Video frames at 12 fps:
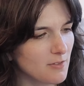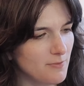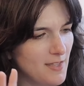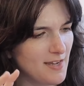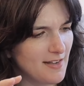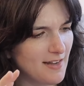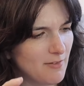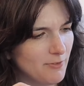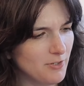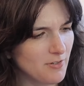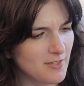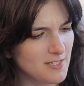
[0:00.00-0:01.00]
vegan
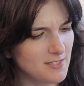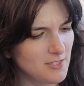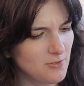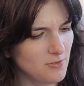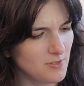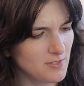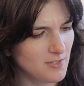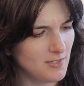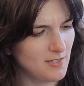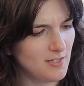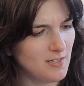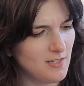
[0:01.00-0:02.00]
leather that's used,
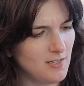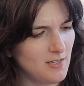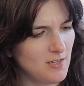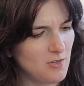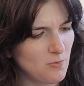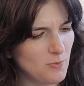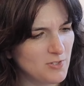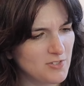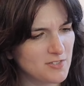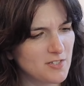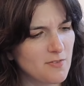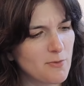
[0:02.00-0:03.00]
which
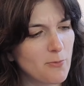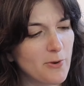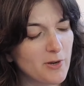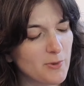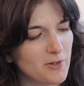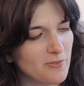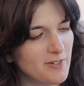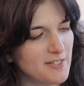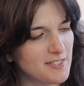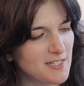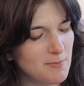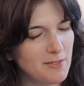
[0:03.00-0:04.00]
is another point I want to
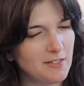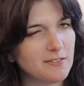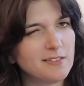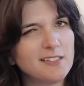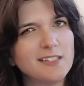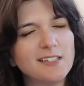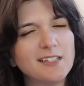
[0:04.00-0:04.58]
raise. I mean,